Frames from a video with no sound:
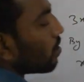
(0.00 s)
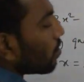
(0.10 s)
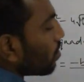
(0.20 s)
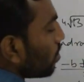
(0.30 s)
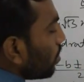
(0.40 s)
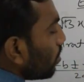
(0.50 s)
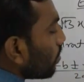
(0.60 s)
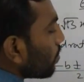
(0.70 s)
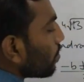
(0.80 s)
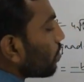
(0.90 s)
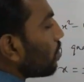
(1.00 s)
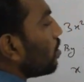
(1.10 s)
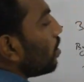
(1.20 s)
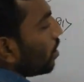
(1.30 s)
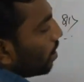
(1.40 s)
3
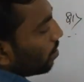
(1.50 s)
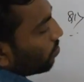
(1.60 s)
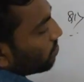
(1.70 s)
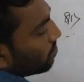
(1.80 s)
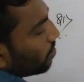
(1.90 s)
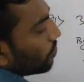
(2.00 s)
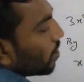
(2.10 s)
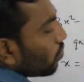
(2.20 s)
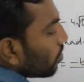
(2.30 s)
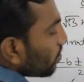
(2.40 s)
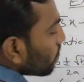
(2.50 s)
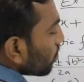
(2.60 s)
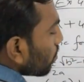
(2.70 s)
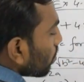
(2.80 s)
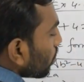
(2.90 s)
and our c value is
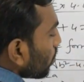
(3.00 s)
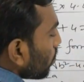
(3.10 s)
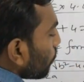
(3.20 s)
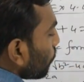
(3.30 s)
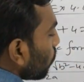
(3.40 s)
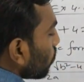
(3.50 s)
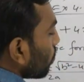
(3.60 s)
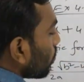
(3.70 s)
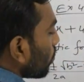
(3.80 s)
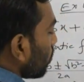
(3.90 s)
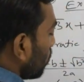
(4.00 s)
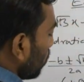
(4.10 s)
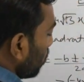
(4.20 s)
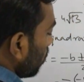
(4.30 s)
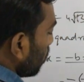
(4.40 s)
4
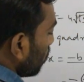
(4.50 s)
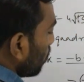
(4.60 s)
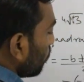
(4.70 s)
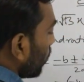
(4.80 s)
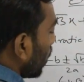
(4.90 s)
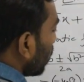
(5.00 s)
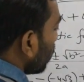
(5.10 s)
by